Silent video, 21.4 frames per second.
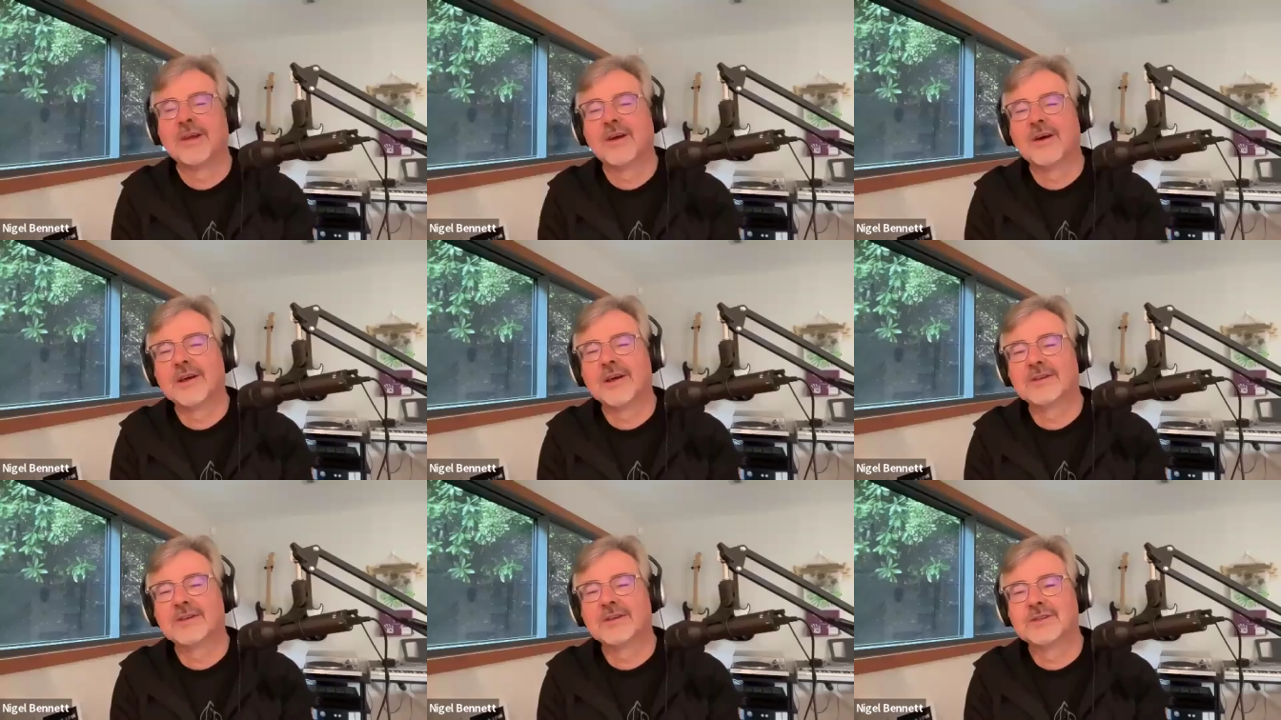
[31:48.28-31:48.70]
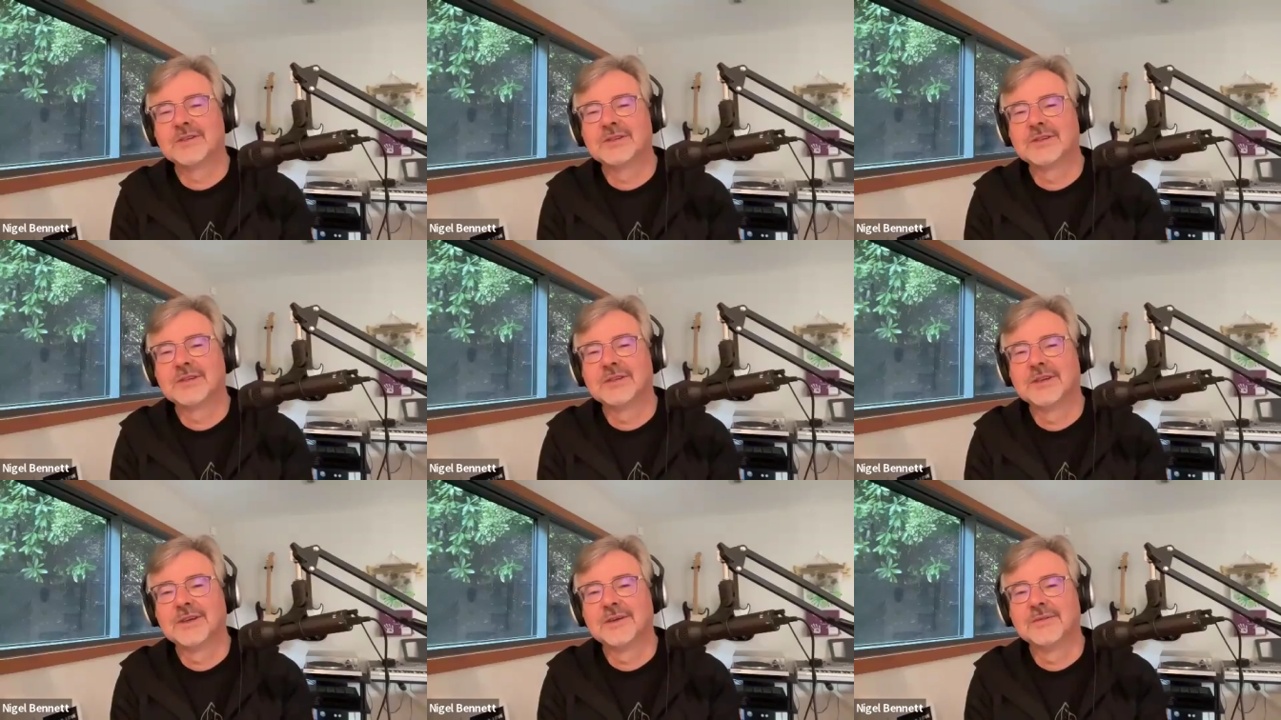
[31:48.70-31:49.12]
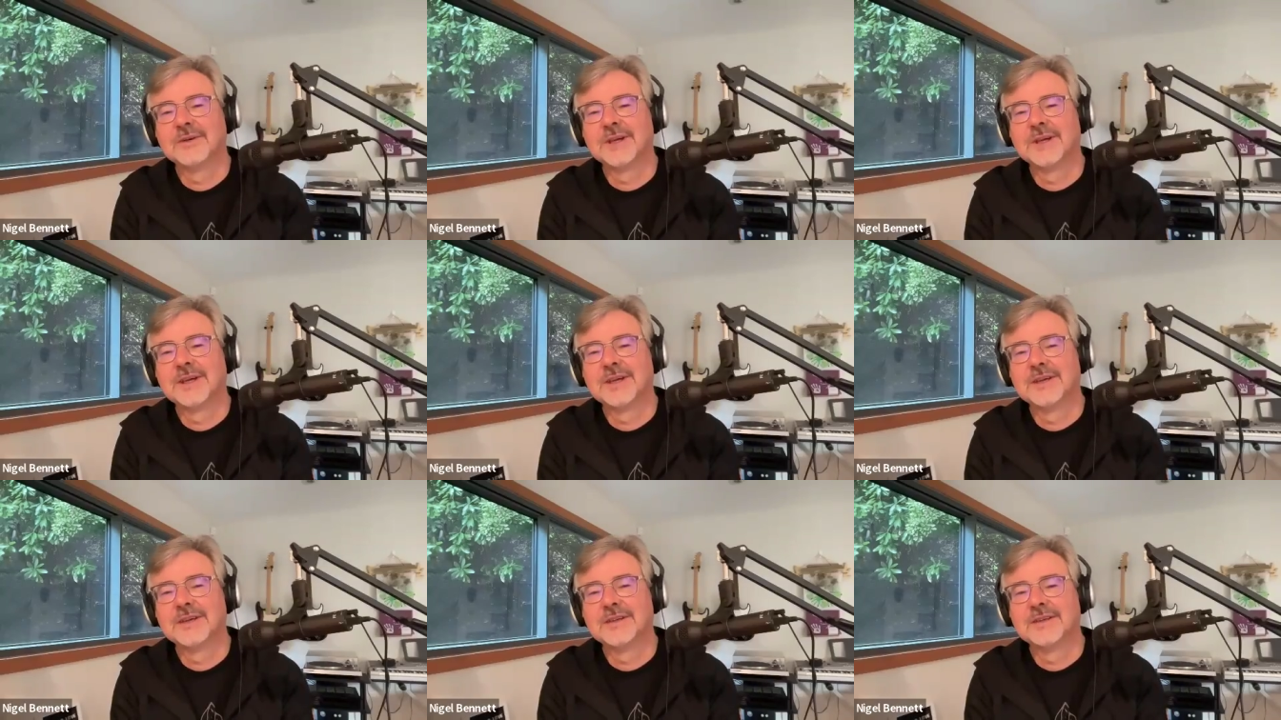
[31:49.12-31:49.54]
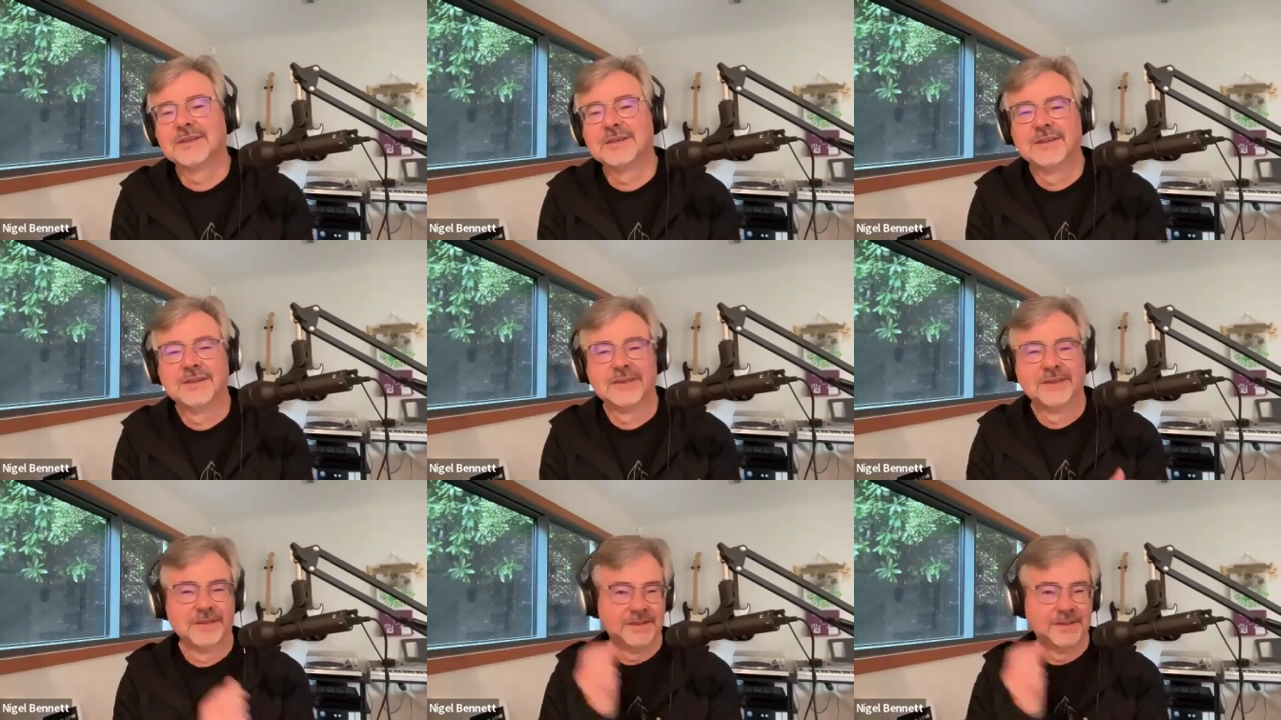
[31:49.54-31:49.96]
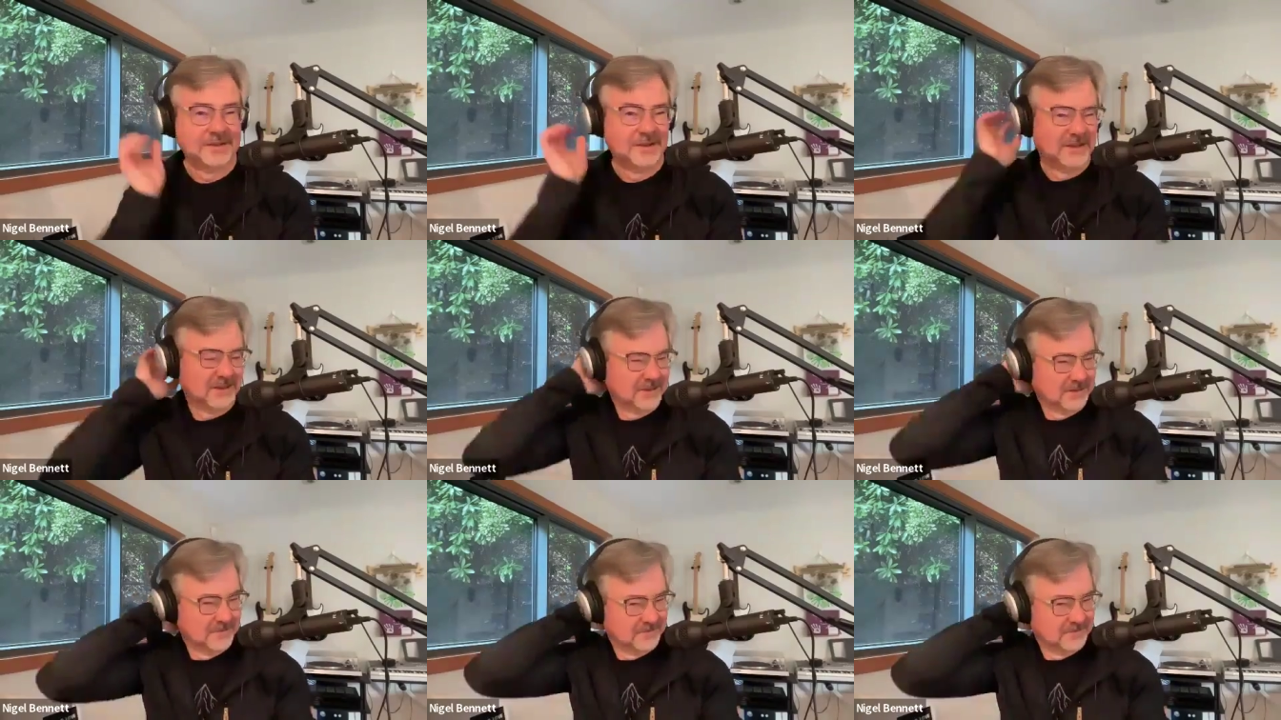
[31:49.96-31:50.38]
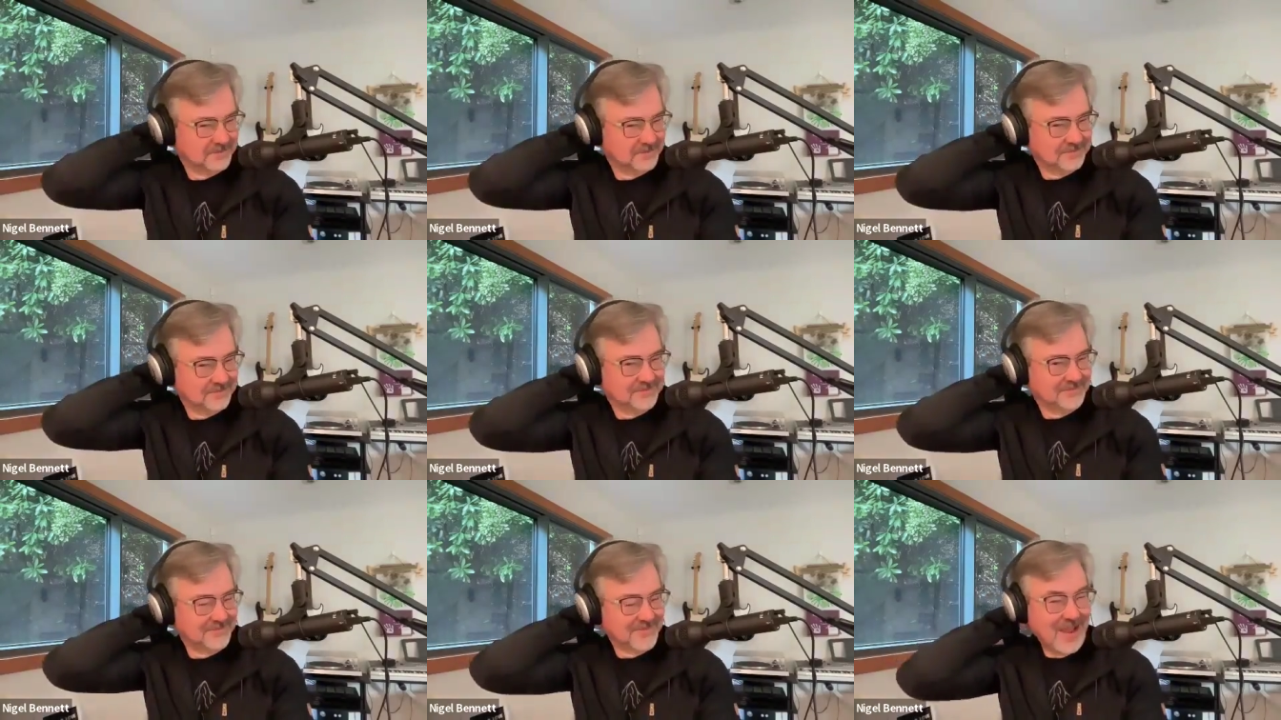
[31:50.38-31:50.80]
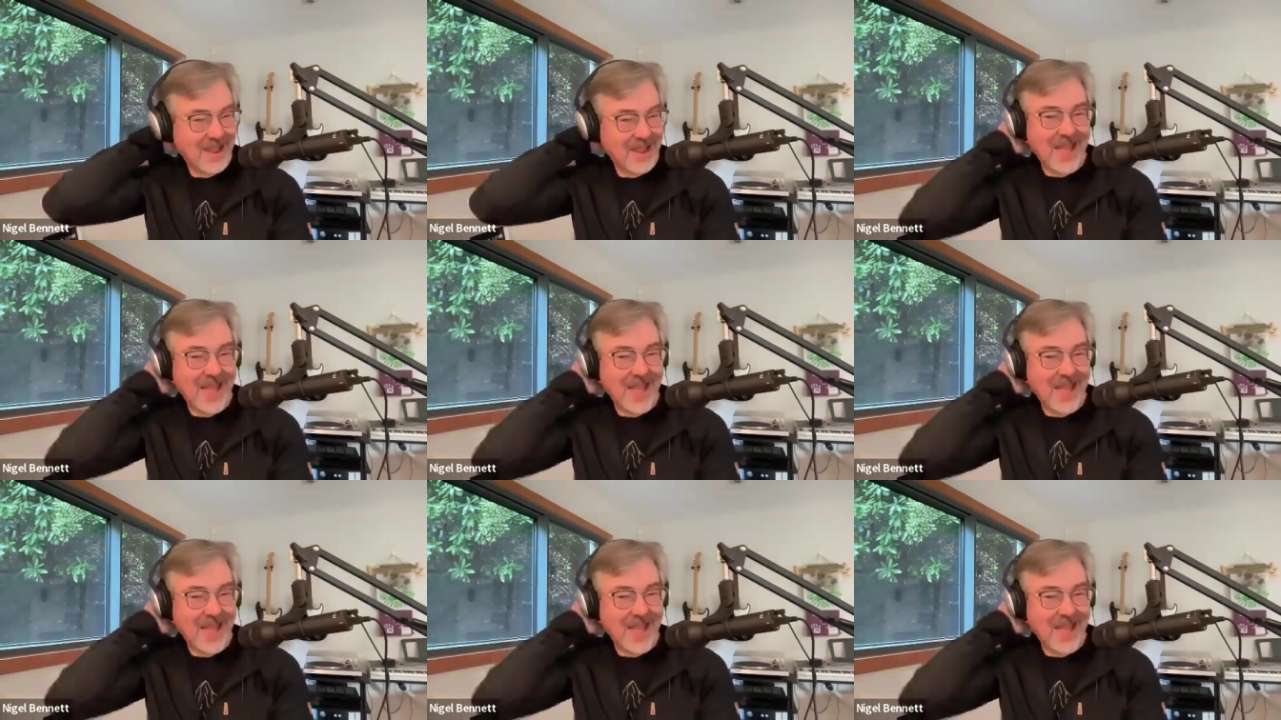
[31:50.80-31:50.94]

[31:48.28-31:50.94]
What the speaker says: I said, and I'm drunk as a skunk. I said, yeah,